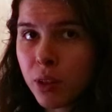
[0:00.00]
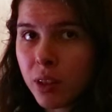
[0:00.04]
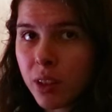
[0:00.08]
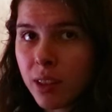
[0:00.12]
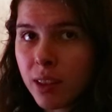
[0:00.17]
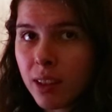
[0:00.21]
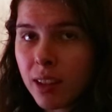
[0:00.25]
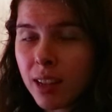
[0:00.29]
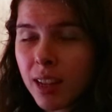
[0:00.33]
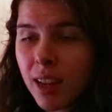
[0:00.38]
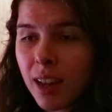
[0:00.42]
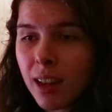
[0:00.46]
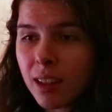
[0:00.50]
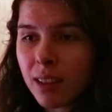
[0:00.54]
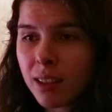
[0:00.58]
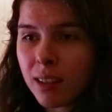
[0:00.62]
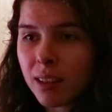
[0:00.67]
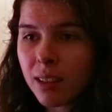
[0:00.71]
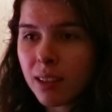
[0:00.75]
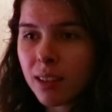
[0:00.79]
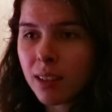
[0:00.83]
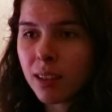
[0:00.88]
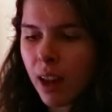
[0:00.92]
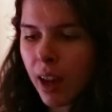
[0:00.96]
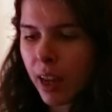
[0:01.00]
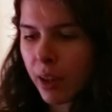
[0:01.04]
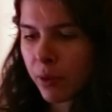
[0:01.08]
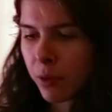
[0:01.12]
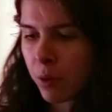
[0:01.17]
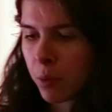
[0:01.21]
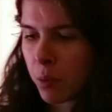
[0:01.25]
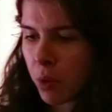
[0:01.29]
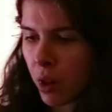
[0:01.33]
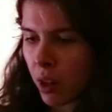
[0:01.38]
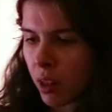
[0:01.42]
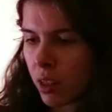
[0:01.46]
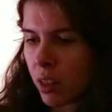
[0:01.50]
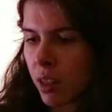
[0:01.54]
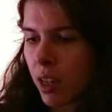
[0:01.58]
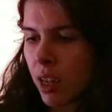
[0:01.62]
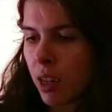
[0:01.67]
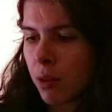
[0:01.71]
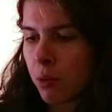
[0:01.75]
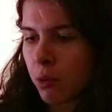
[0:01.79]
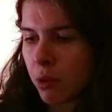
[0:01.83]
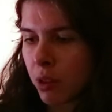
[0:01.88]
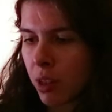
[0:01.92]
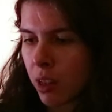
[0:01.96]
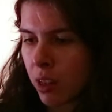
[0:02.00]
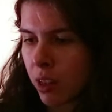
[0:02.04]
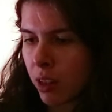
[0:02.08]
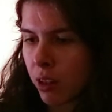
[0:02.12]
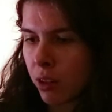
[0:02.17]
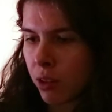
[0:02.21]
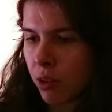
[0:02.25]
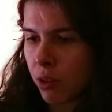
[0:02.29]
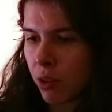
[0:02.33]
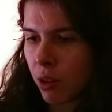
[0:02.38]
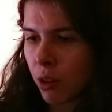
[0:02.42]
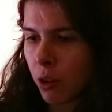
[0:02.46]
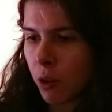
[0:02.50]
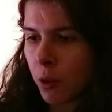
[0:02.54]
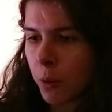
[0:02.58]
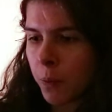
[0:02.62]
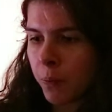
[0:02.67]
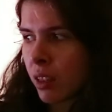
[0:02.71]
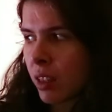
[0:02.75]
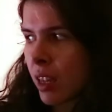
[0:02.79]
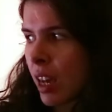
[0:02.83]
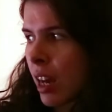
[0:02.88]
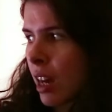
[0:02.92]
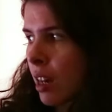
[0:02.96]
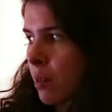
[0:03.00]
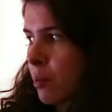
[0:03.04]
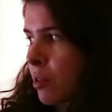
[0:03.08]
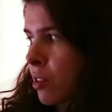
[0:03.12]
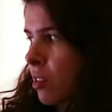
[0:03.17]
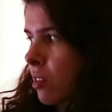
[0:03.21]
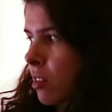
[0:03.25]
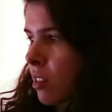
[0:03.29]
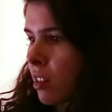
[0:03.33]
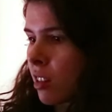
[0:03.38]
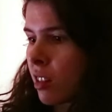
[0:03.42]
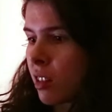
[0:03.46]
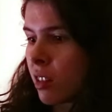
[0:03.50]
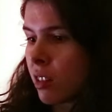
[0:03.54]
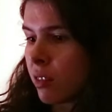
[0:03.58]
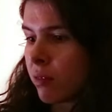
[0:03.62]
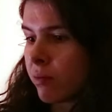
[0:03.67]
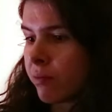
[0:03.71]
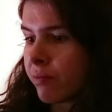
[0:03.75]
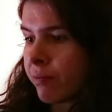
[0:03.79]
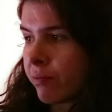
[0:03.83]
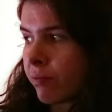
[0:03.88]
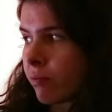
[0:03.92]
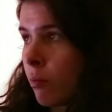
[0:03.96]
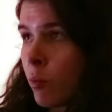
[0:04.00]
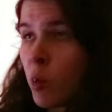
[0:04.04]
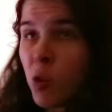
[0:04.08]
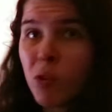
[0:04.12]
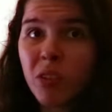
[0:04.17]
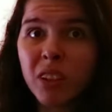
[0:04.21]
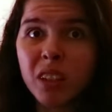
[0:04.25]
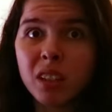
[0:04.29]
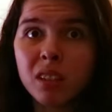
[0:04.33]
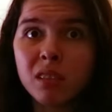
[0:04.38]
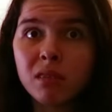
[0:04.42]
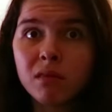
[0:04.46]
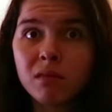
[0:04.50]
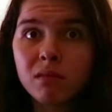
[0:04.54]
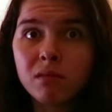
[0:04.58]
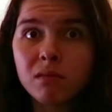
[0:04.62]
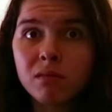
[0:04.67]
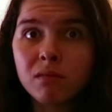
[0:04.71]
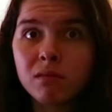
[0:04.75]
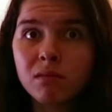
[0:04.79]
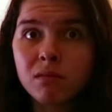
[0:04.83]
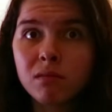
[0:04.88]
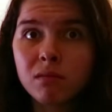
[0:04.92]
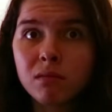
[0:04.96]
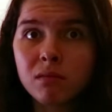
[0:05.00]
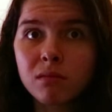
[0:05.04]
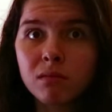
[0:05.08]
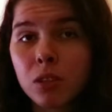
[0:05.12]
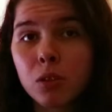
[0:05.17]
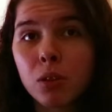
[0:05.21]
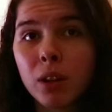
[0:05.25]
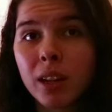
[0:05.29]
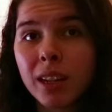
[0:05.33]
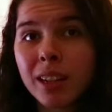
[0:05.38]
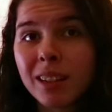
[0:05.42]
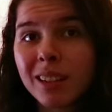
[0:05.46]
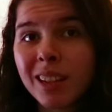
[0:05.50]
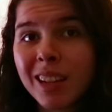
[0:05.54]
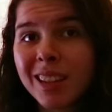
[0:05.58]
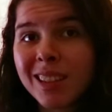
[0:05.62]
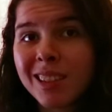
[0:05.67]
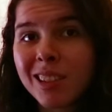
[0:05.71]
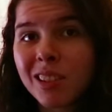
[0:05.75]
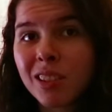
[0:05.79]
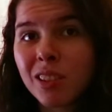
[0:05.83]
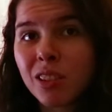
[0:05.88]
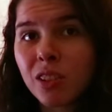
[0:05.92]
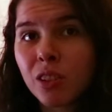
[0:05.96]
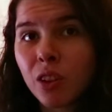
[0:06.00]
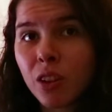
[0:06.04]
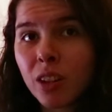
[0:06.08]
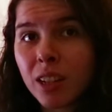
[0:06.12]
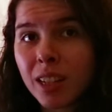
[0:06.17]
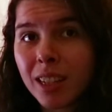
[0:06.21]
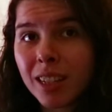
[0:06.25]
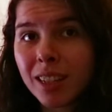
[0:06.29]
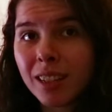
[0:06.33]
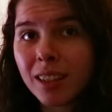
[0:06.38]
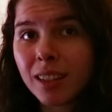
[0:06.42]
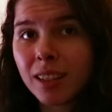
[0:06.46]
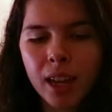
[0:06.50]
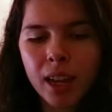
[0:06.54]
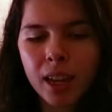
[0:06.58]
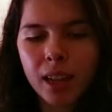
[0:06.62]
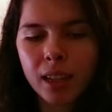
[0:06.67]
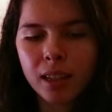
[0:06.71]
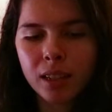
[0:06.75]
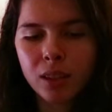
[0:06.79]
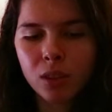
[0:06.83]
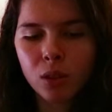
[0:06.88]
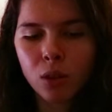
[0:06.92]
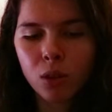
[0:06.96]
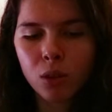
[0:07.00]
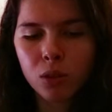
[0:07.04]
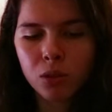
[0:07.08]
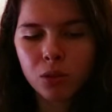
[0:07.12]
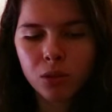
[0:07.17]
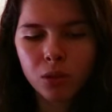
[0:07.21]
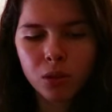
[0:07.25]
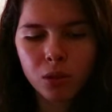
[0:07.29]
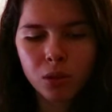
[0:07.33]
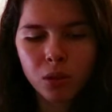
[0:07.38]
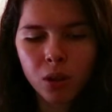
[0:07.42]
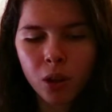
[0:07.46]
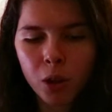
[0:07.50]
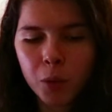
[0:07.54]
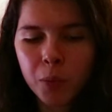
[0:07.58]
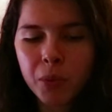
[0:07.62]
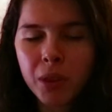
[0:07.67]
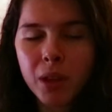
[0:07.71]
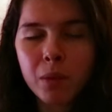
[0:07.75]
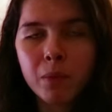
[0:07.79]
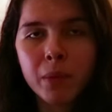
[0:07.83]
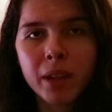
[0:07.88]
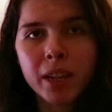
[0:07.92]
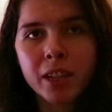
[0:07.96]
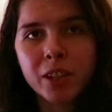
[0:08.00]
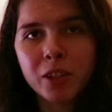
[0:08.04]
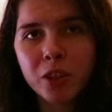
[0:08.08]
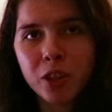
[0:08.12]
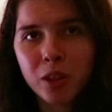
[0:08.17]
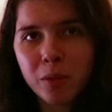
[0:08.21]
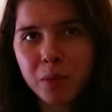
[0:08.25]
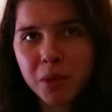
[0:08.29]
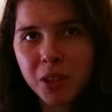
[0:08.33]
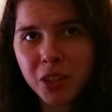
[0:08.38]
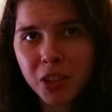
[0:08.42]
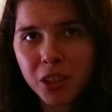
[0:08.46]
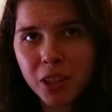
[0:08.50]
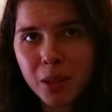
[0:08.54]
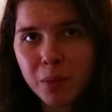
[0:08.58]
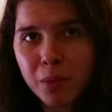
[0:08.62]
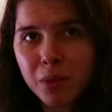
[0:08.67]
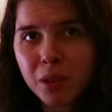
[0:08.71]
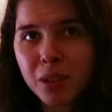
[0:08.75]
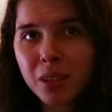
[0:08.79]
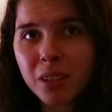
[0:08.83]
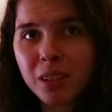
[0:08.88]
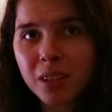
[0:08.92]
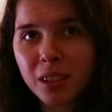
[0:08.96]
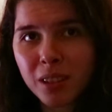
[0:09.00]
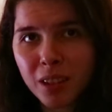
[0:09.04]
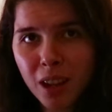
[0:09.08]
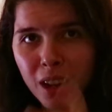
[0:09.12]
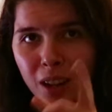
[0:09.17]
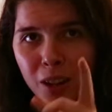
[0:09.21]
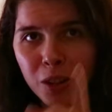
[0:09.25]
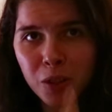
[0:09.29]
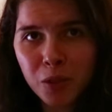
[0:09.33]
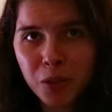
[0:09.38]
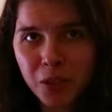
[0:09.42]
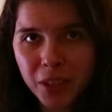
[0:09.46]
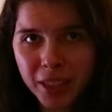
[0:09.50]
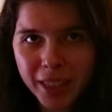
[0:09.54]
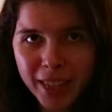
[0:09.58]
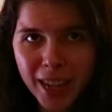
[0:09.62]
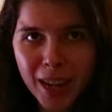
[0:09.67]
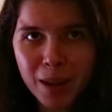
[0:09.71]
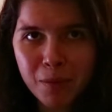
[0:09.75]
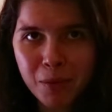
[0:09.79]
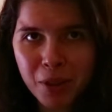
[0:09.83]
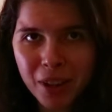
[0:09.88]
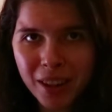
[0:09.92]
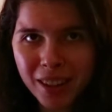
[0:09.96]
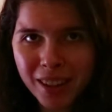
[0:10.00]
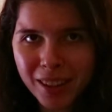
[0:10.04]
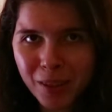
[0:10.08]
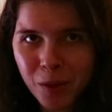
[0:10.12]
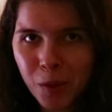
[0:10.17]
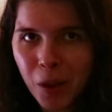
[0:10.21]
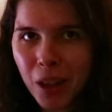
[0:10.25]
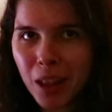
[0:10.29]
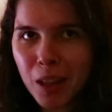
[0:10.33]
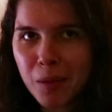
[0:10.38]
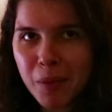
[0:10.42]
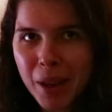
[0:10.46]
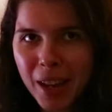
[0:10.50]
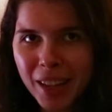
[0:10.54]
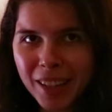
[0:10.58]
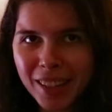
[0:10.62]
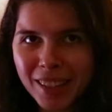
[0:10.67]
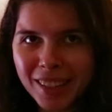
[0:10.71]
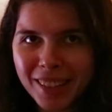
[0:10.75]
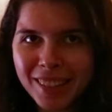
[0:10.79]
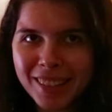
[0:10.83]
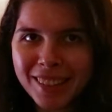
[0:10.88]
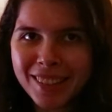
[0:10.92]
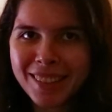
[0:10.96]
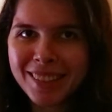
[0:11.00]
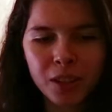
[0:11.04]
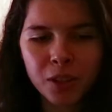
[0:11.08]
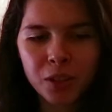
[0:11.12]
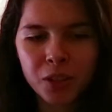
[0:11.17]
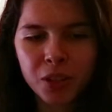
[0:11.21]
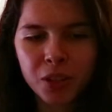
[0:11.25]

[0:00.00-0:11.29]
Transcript: to the test. I even brought a table here, so yeah, I'm just gonna move it. So let's go ahead and get started. And also hope that my German Shepherd doesn't knock over the camera while I'm at it. Oh,